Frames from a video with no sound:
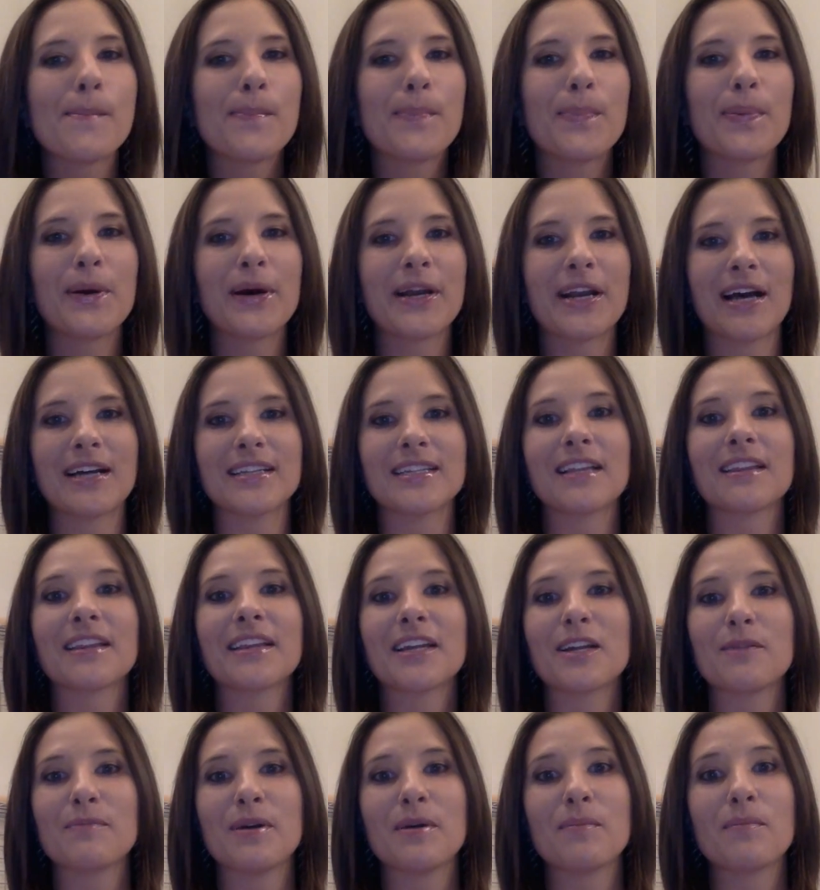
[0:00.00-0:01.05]
put on a
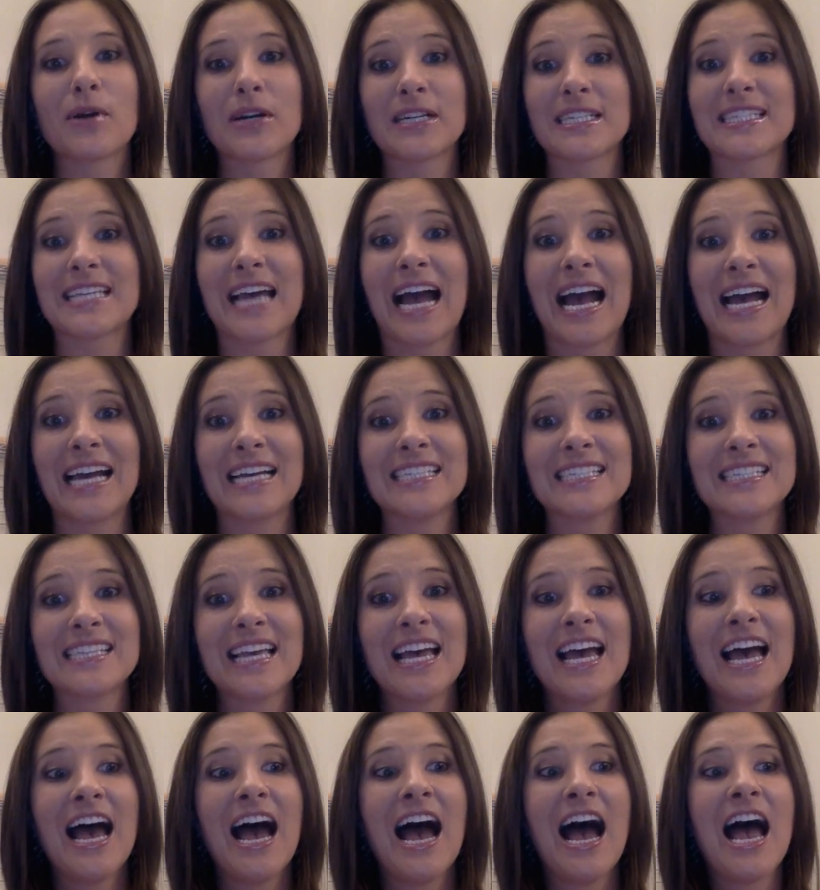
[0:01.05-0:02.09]
little bit more size.
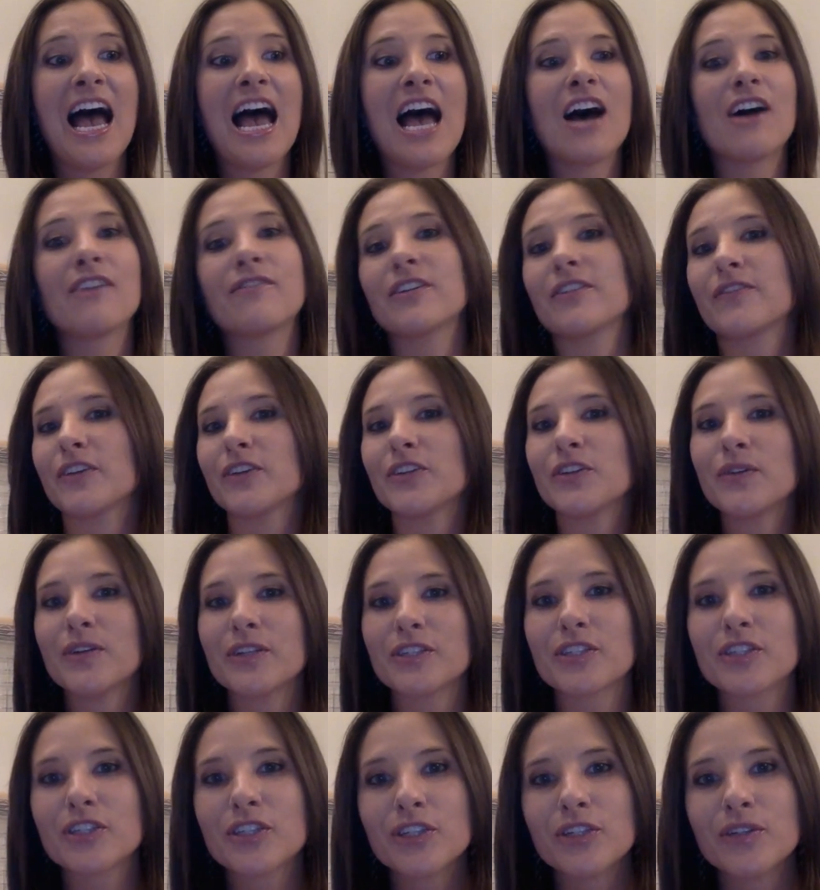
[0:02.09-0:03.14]
However, if you do
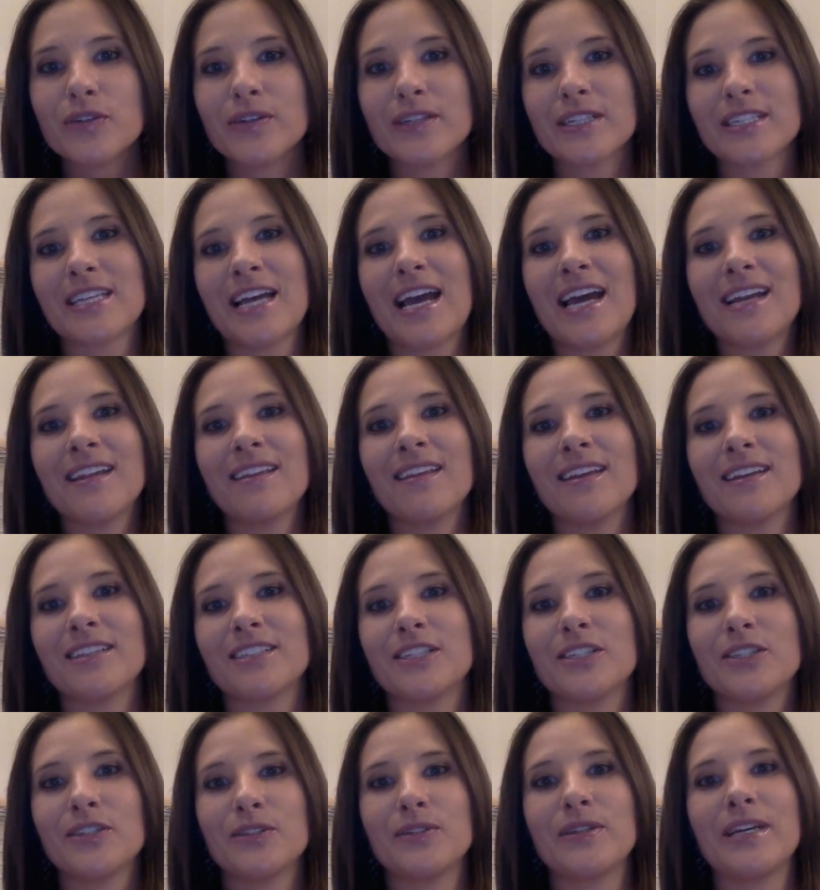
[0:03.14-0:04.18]
it too excitedly,
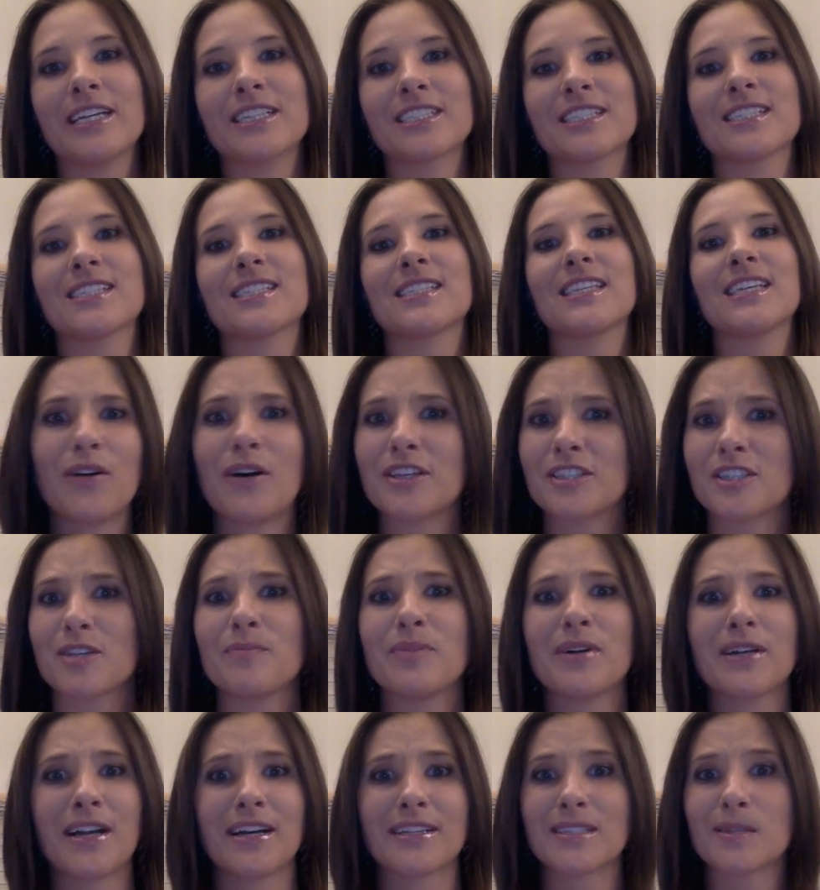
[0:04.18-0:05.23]
too anxiously, you also
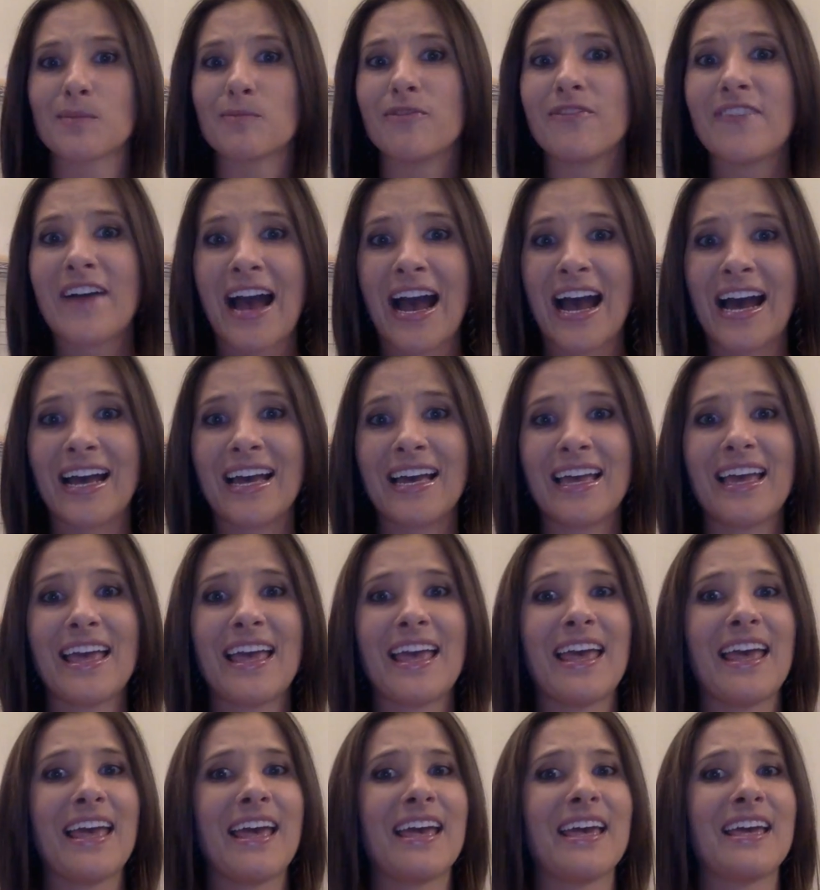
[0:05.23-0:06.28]
put on some fat,
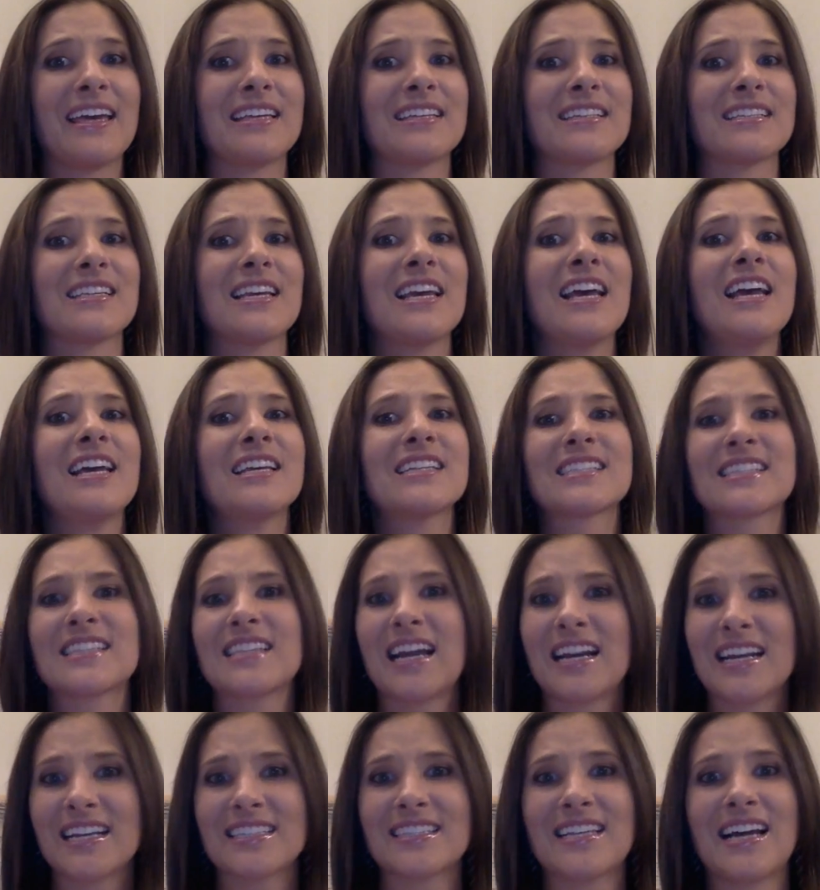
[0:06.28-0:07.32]
and it's
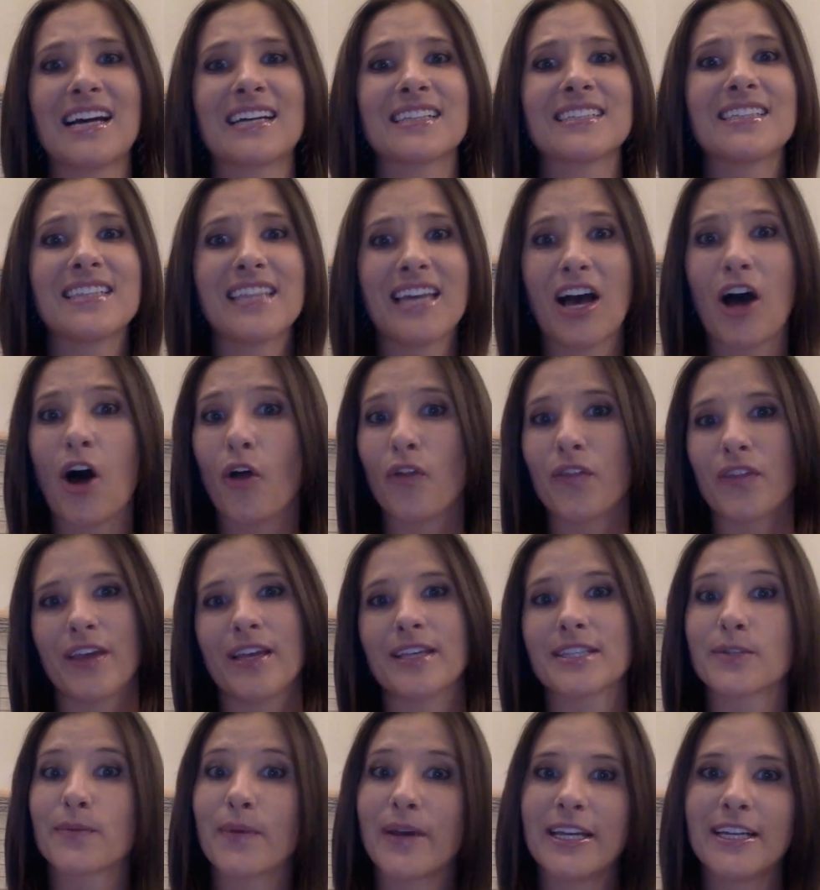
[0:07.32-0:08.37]
not exactly the
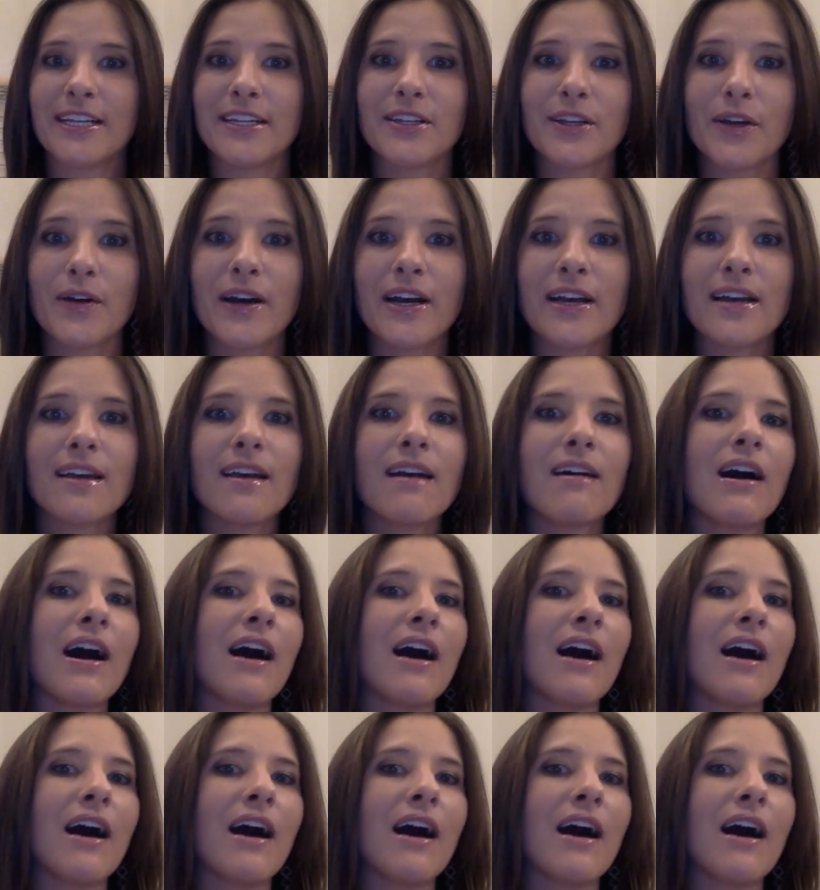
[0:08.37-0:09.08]
healthiest way to do it.